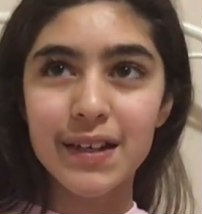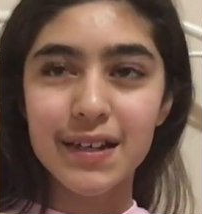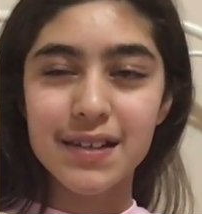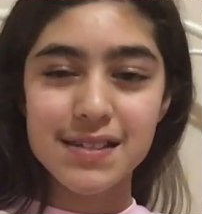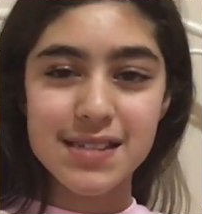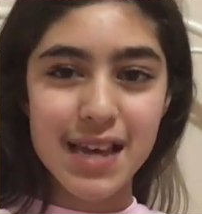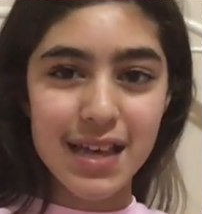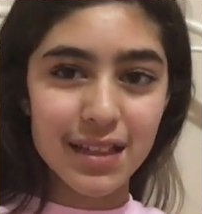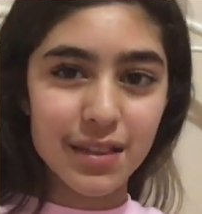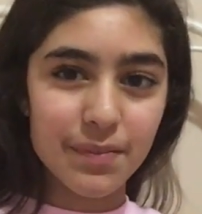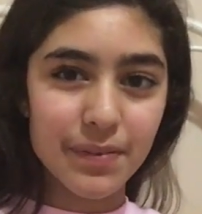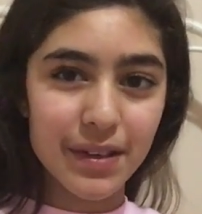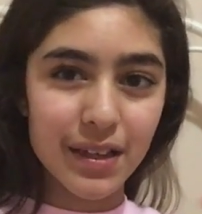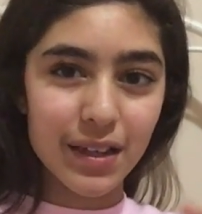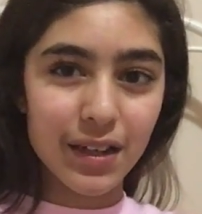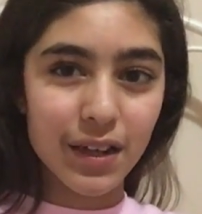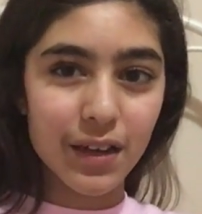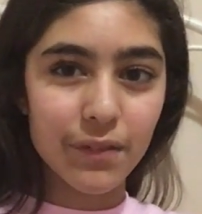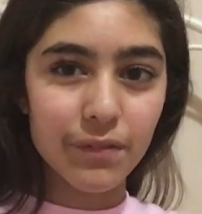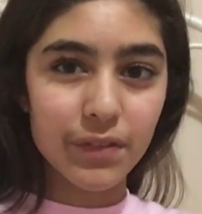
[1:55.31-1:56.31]
Because at the
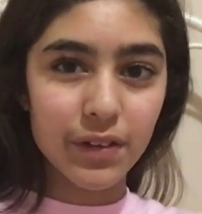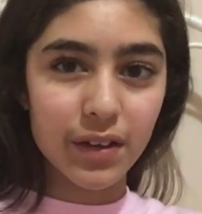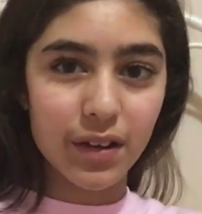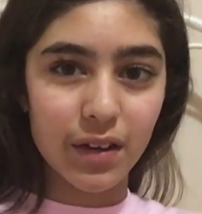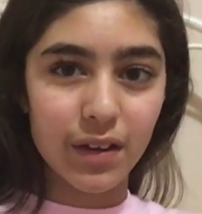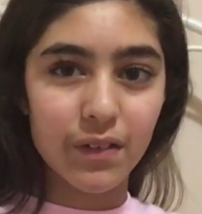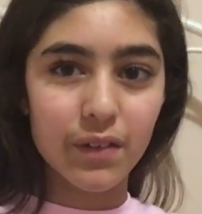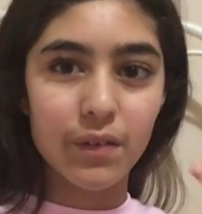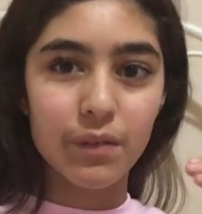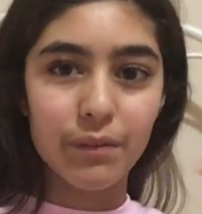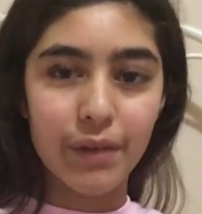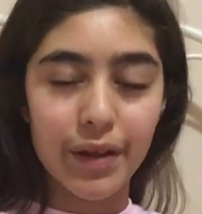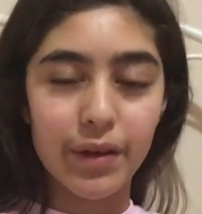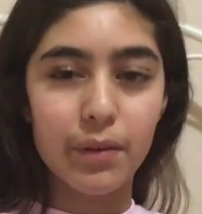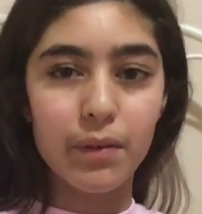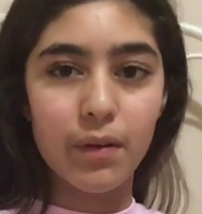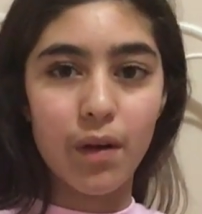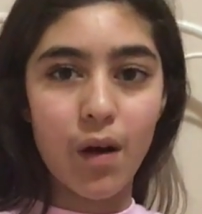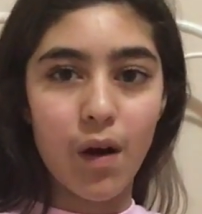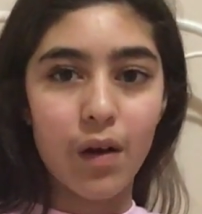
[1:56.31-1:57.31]
beginning of the year,
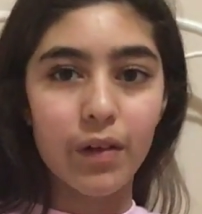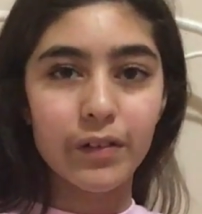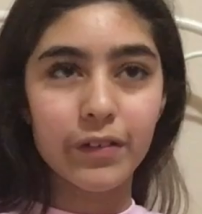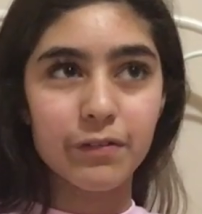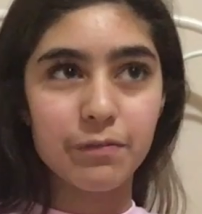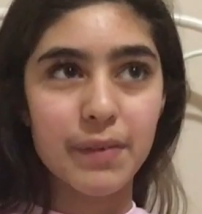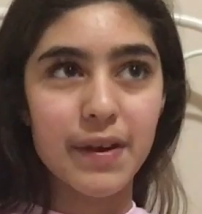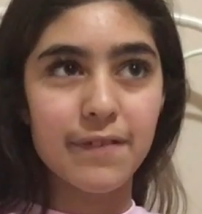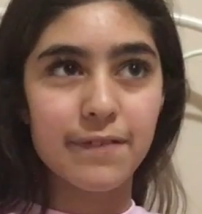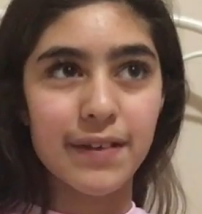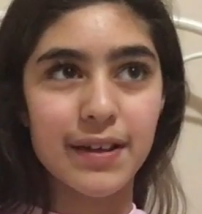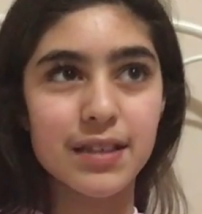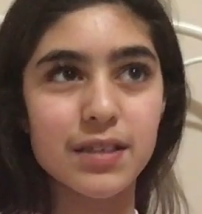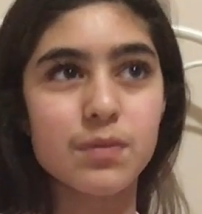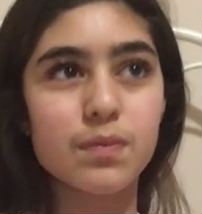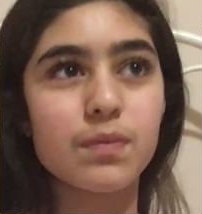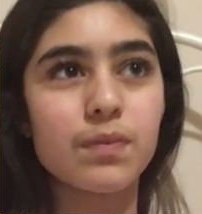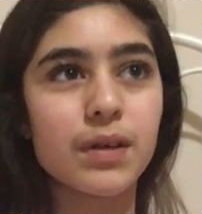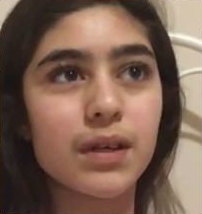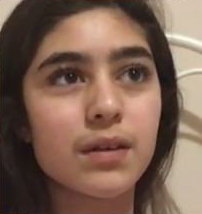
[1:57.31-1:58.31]
like all of my
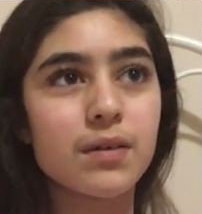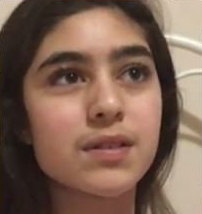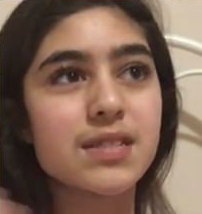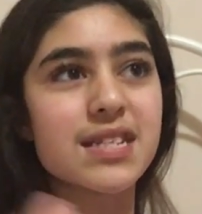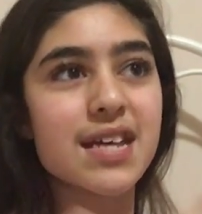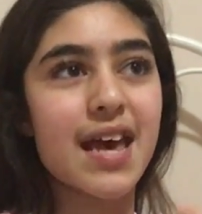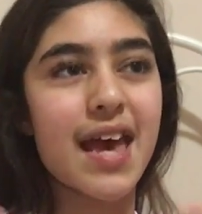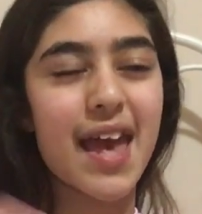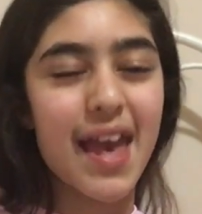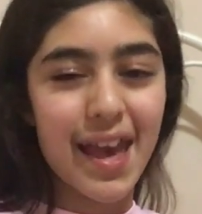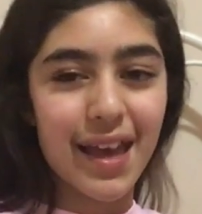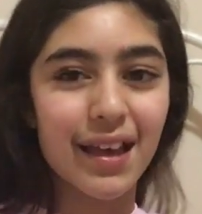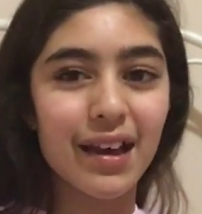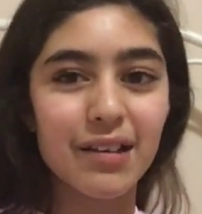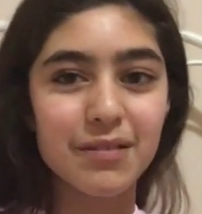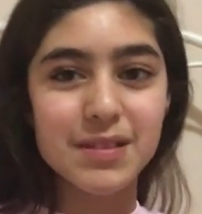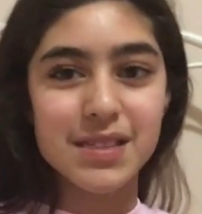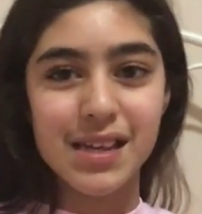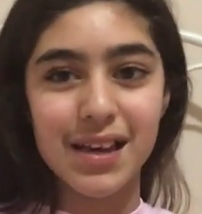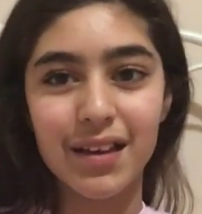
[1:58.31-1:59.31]
friends, we used to hang
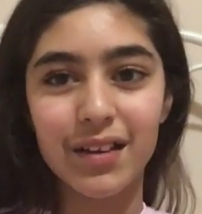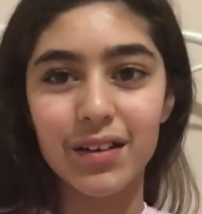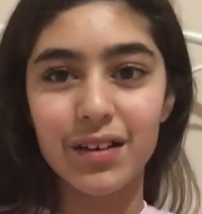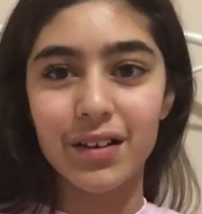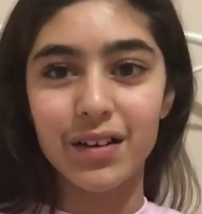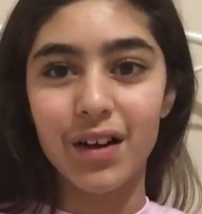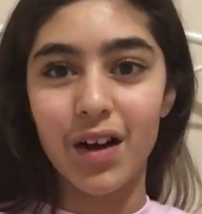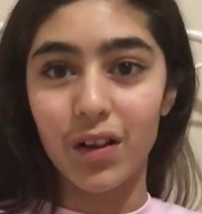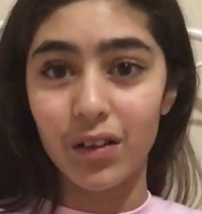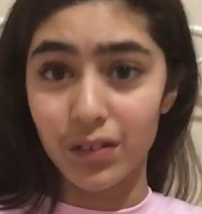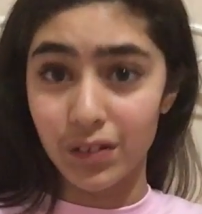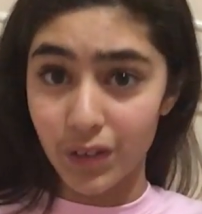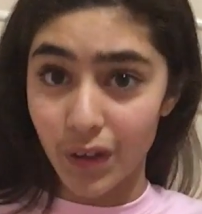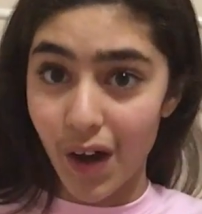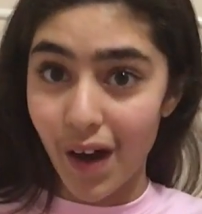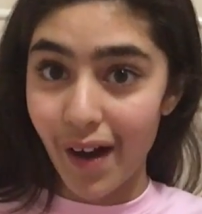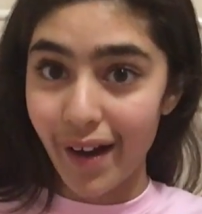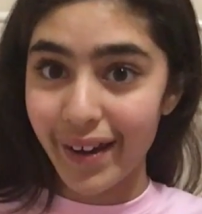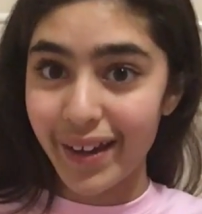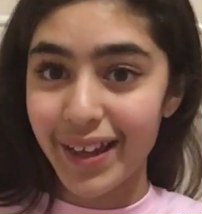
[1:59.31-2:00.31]
out together a
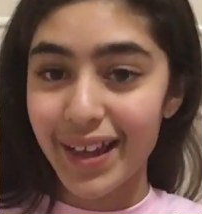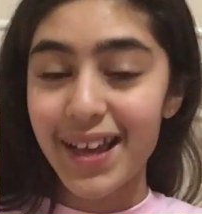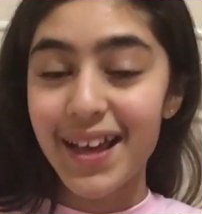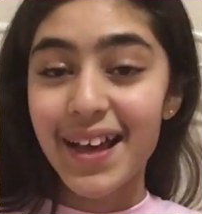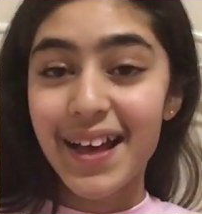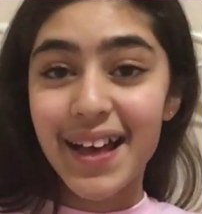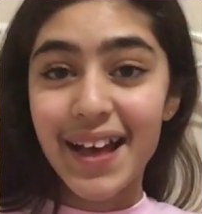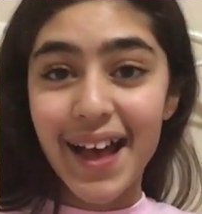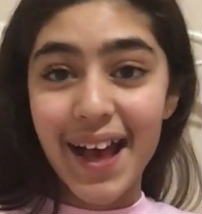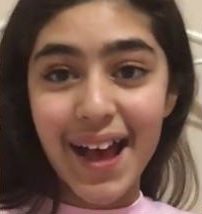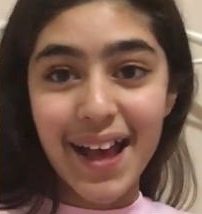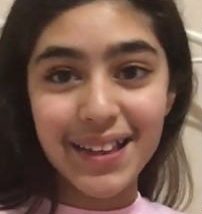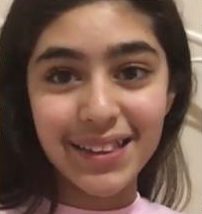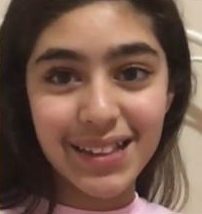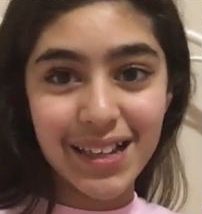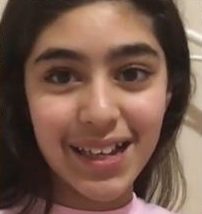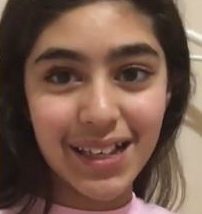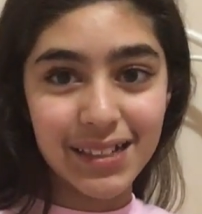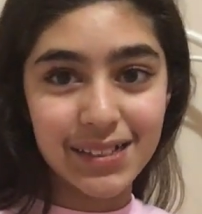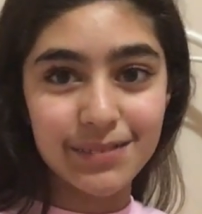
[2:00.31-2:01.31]
lot.
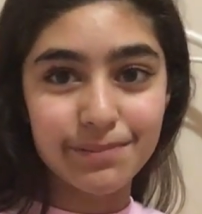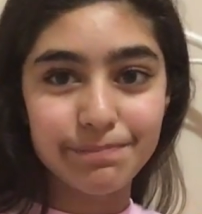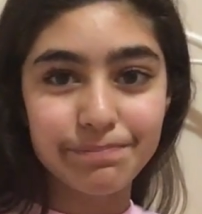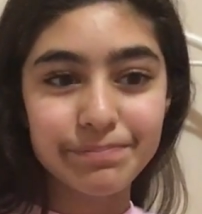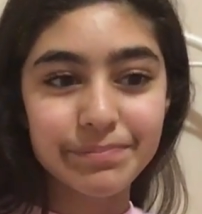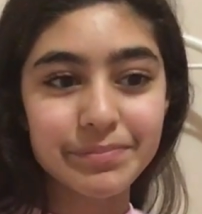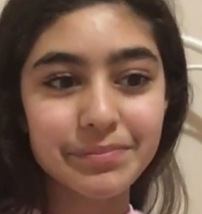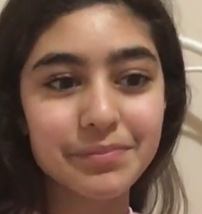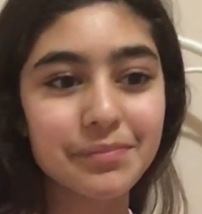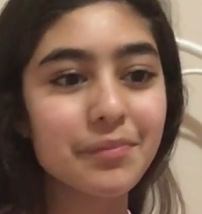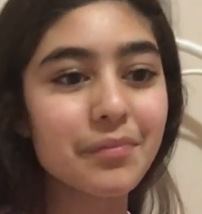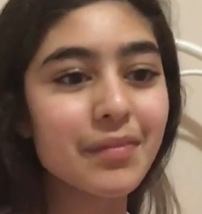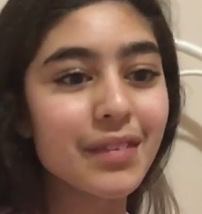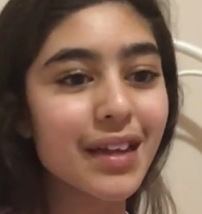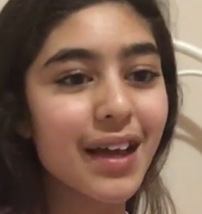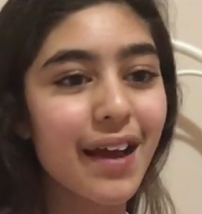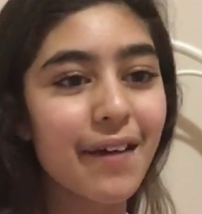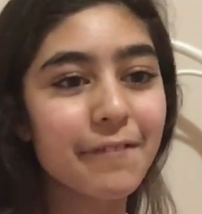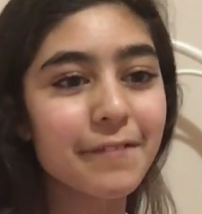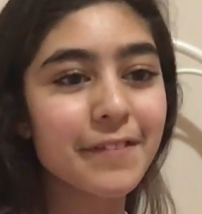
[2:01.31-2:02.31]
And then
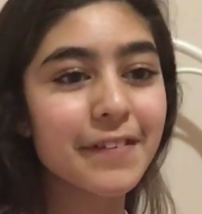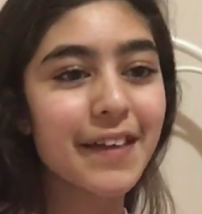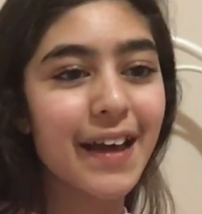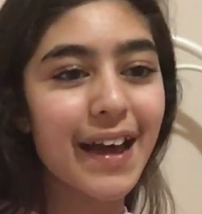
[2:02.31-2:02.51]
after